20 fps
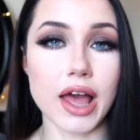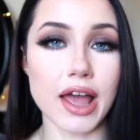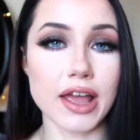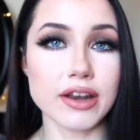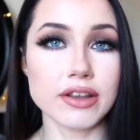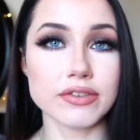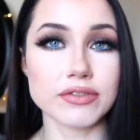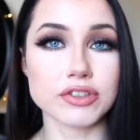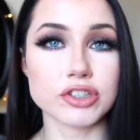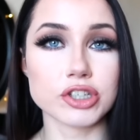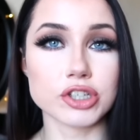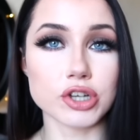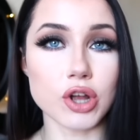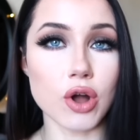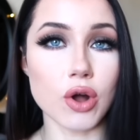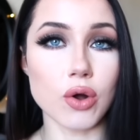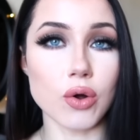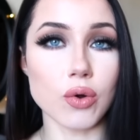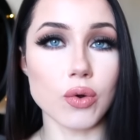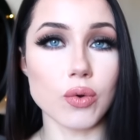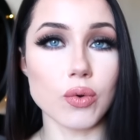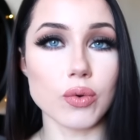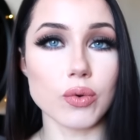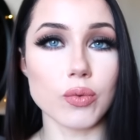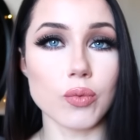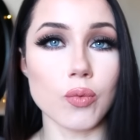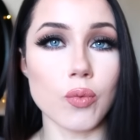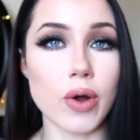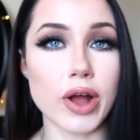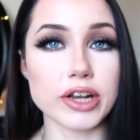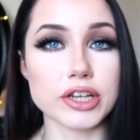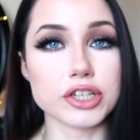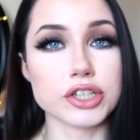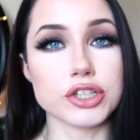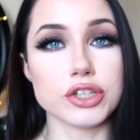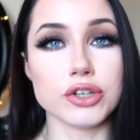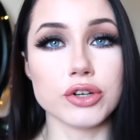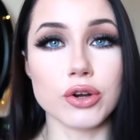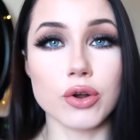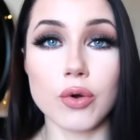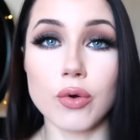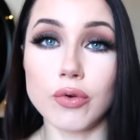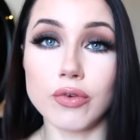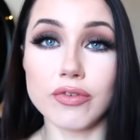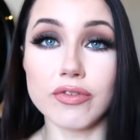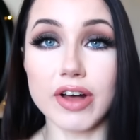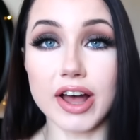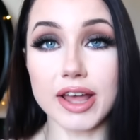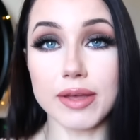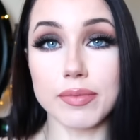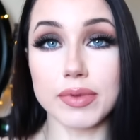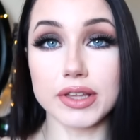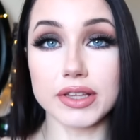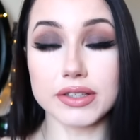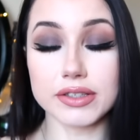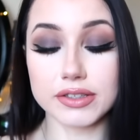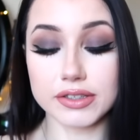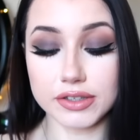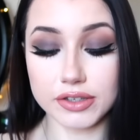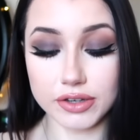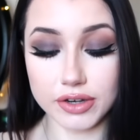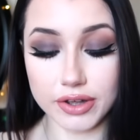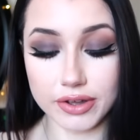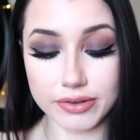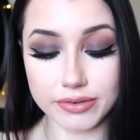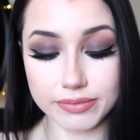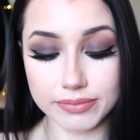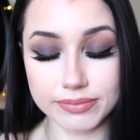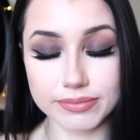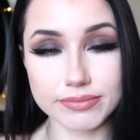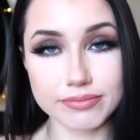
kind of show what your whole vibe is, you know?